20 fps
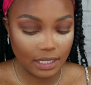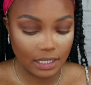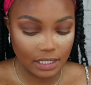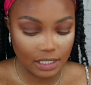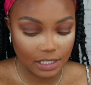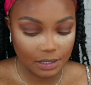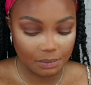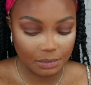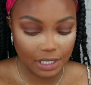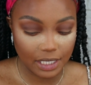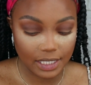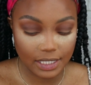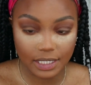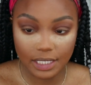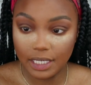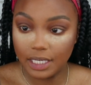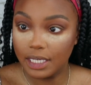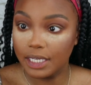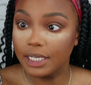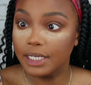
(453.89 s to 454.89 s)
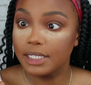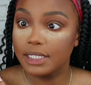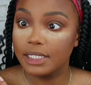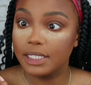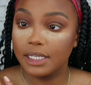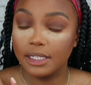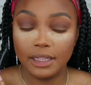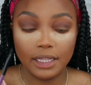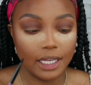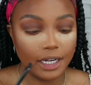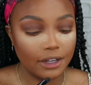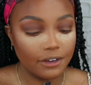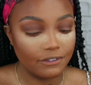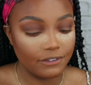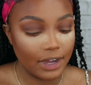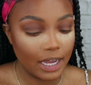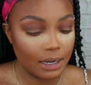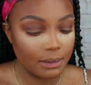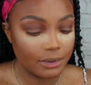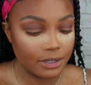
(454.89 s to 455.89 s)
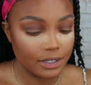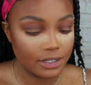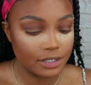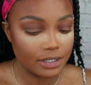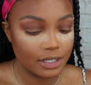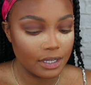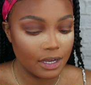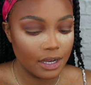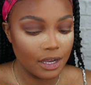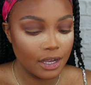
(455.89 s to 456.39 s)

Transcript: this because it is synthetic fibers.